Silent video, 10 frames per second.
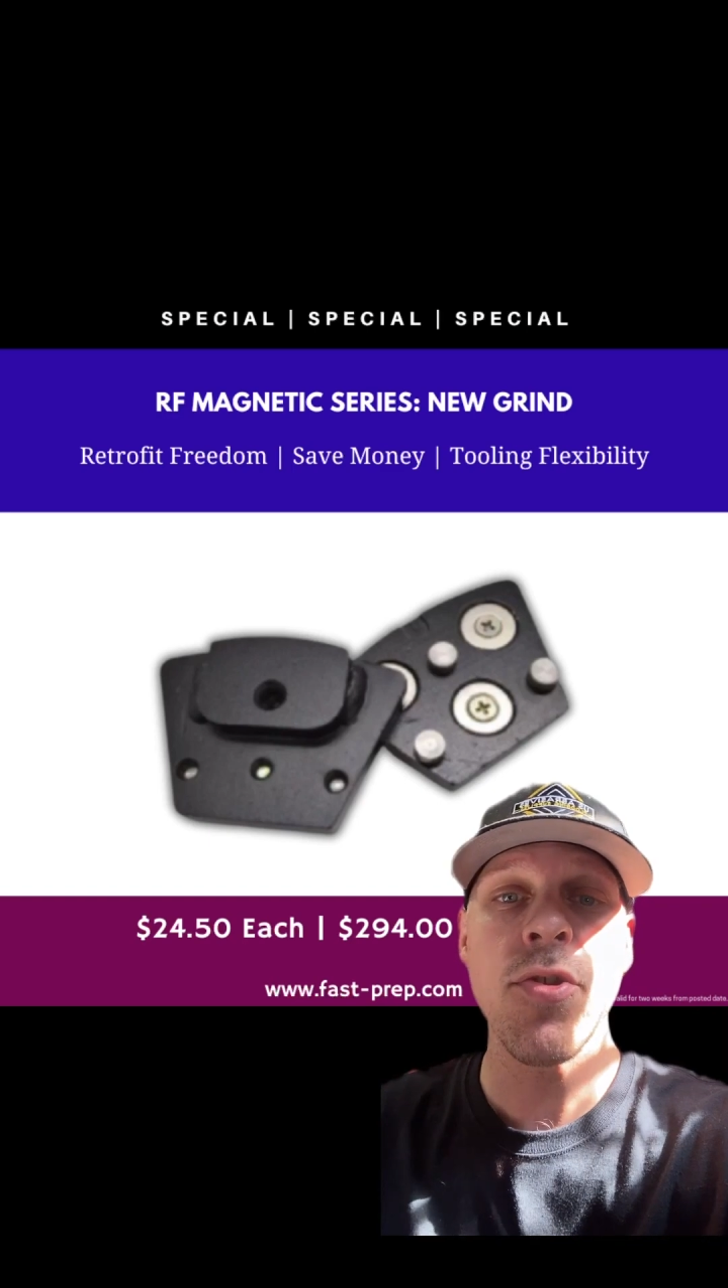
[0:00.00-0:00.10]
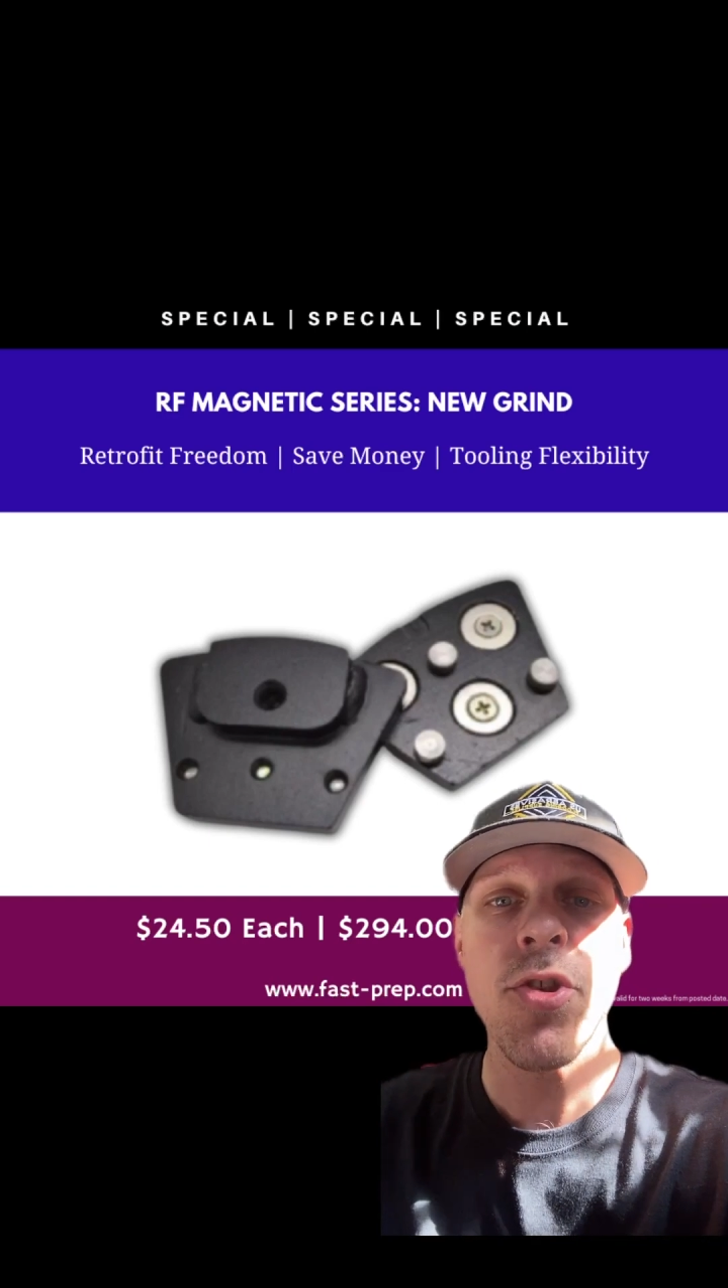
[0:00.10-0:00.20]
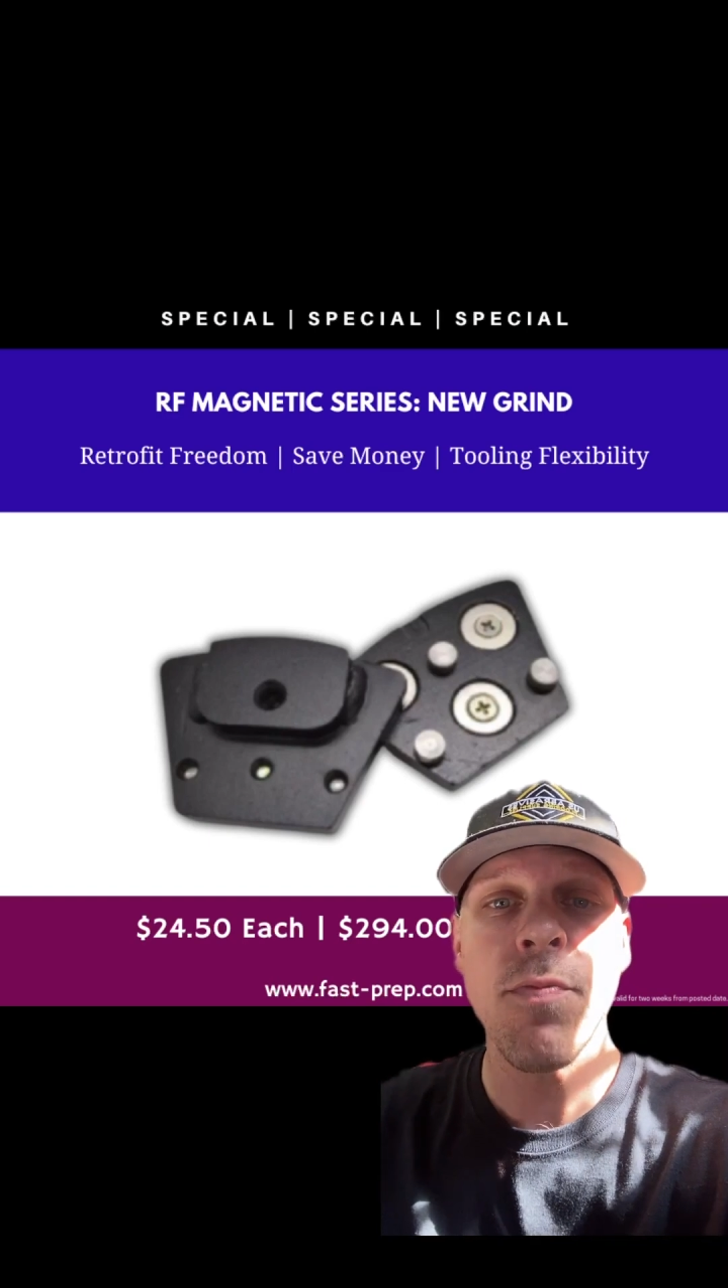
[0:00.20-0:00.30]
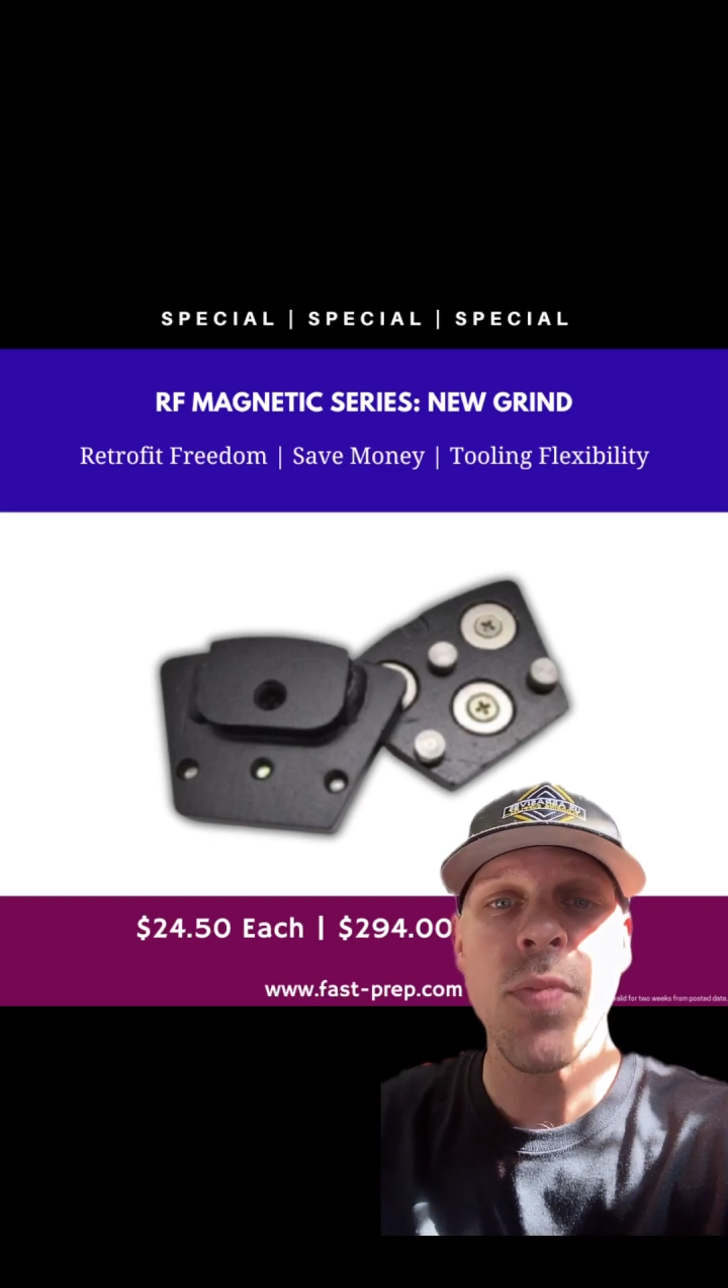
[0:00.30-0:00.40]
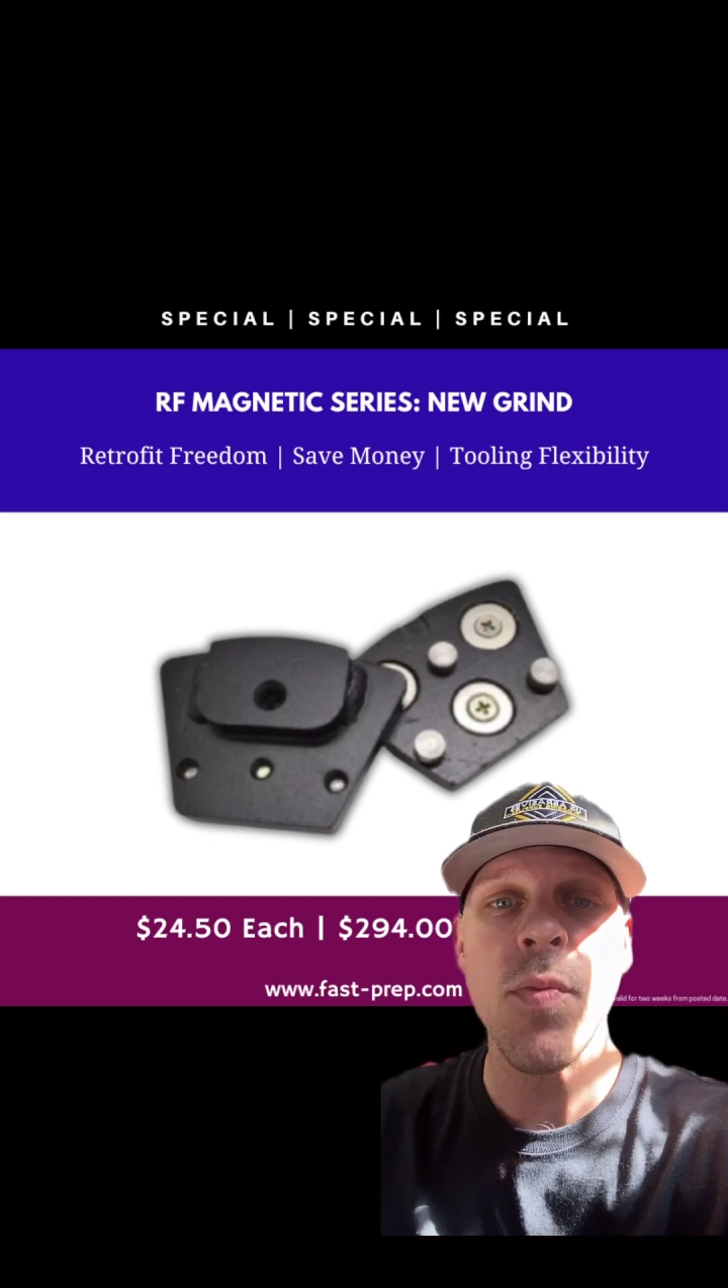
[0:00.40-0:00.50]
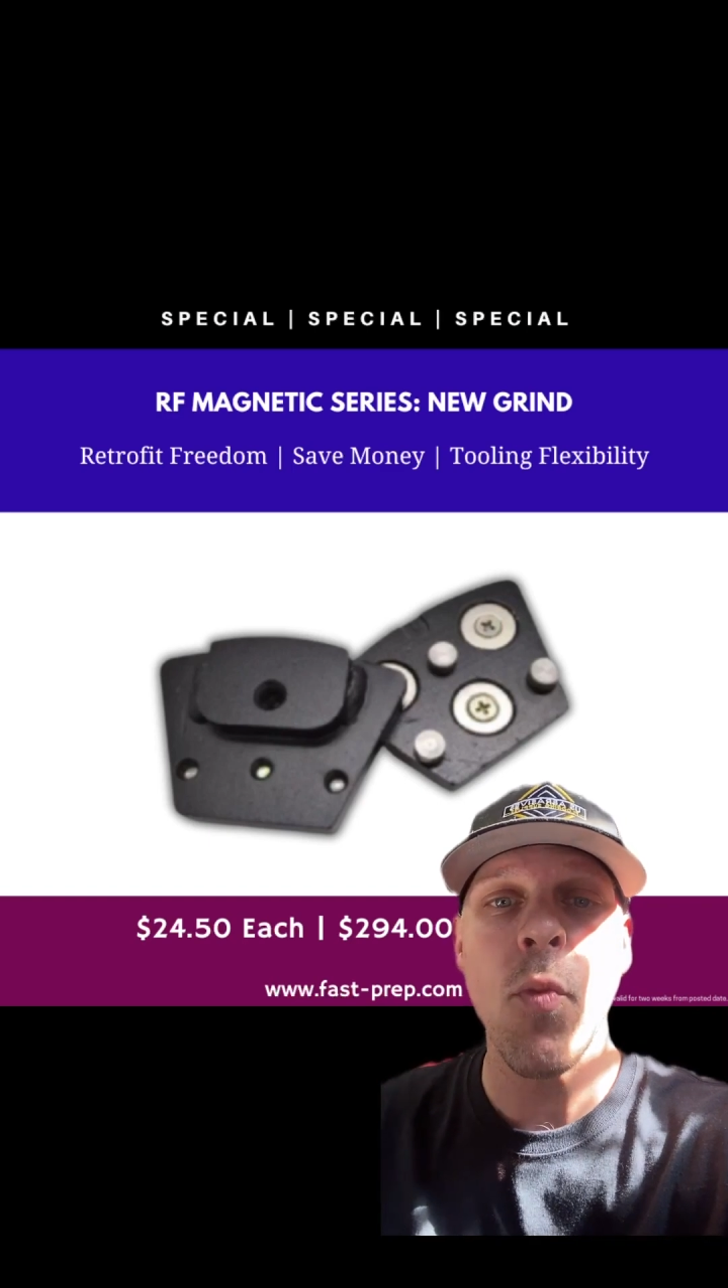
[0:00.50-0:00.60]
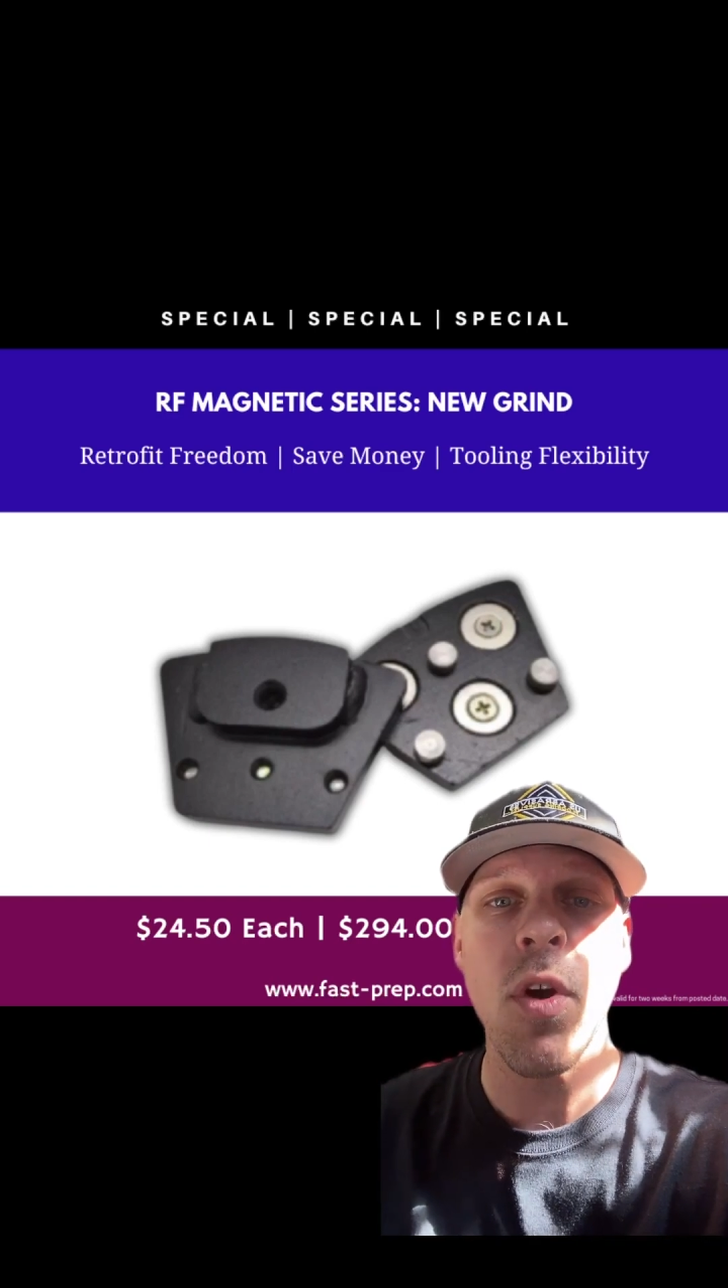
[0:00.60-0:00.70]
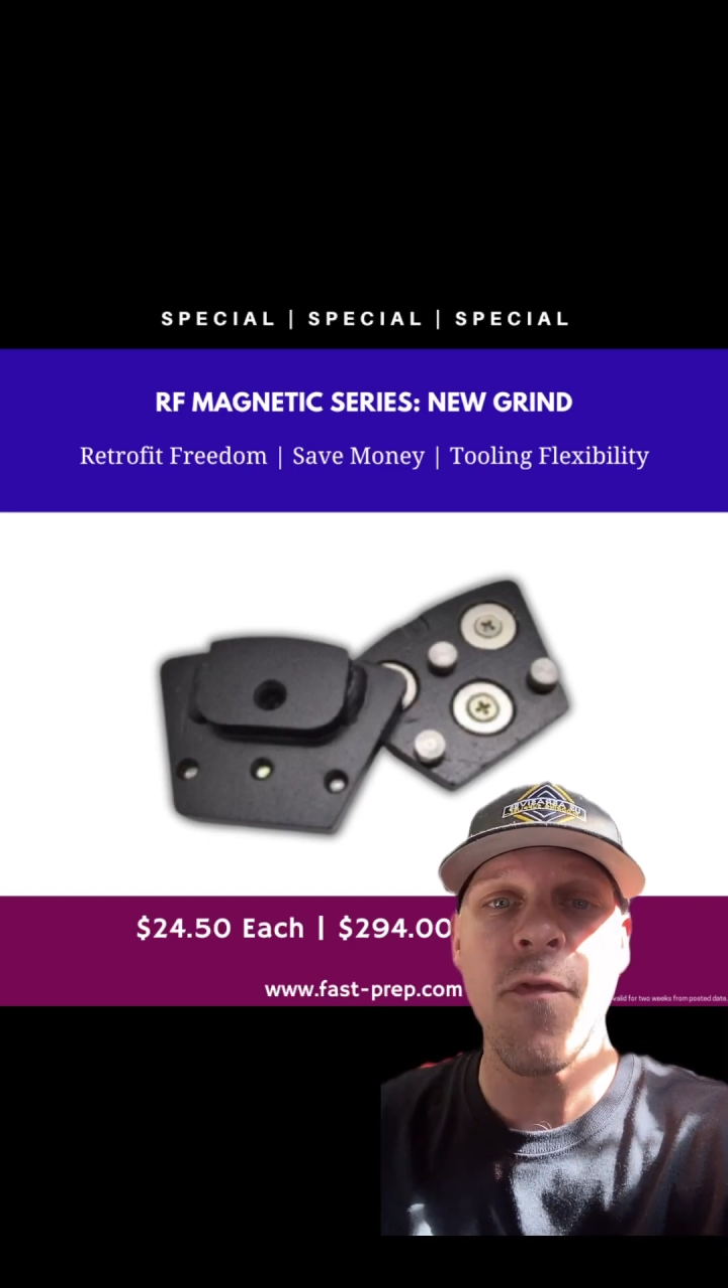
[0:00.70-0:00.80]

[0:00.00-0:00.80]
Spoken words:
should be more